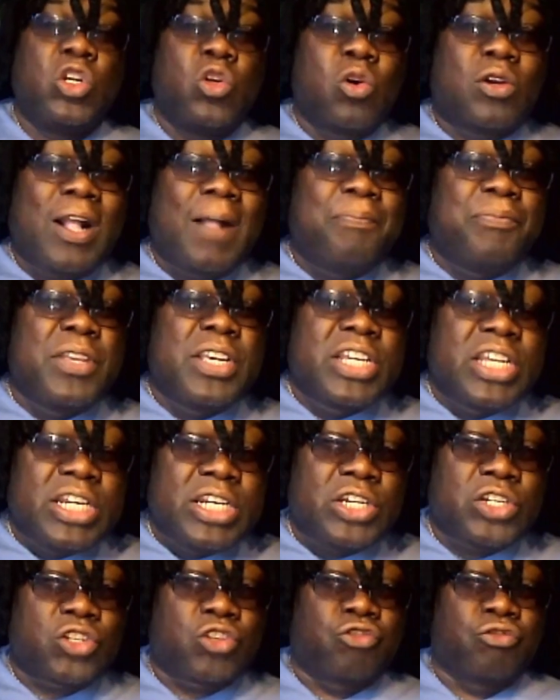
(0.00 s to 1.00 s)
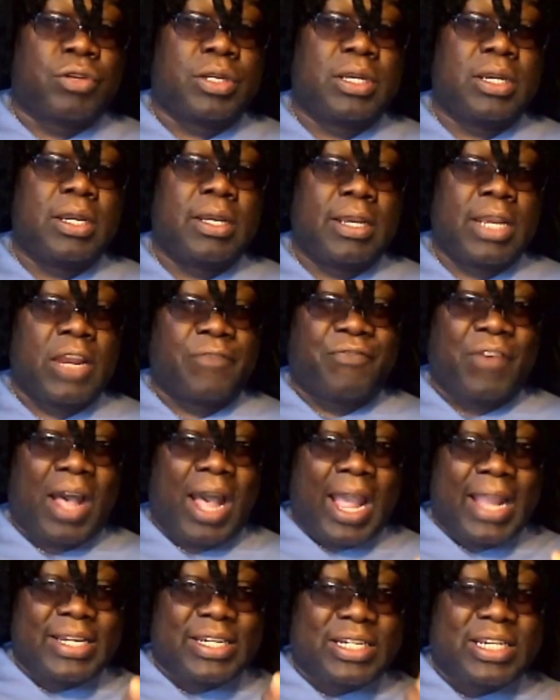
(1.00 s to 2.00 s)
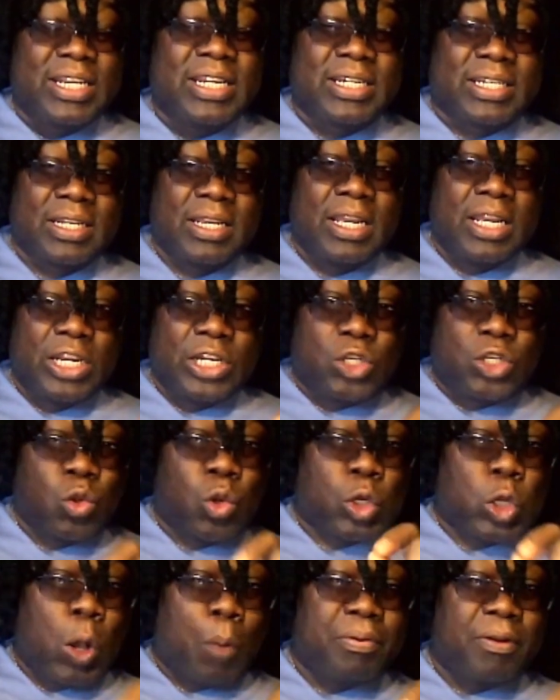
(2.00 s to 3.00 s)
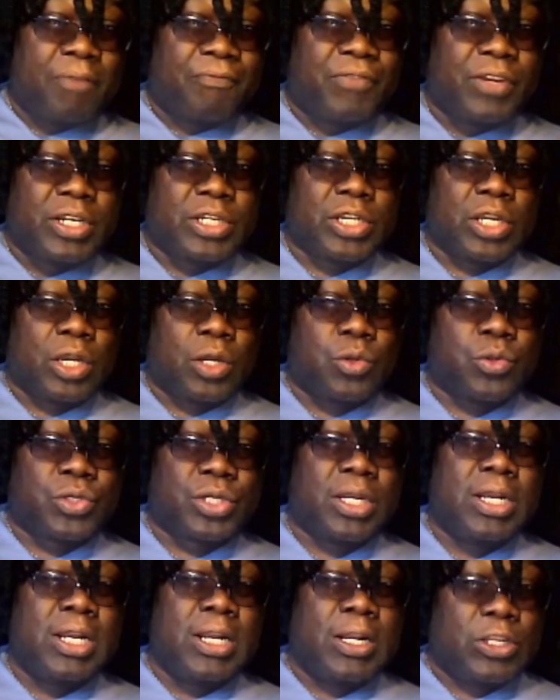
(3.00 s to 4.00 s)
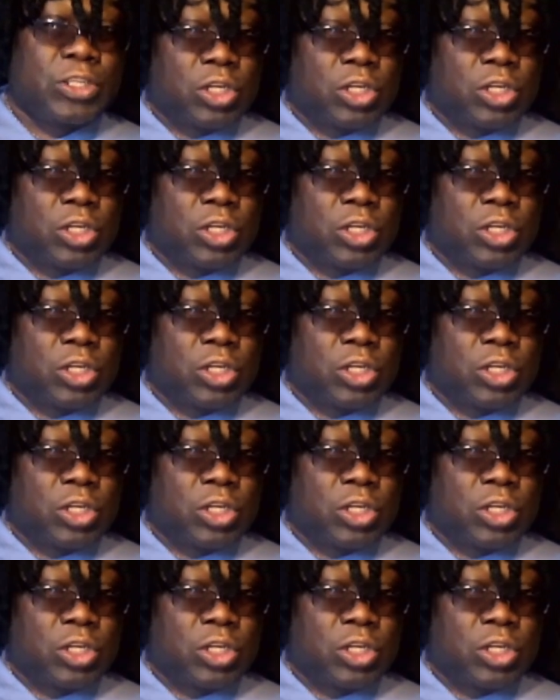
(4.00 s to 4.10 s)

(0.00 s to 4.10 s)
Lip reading: Look at the history In fact, I did do a couple of videos.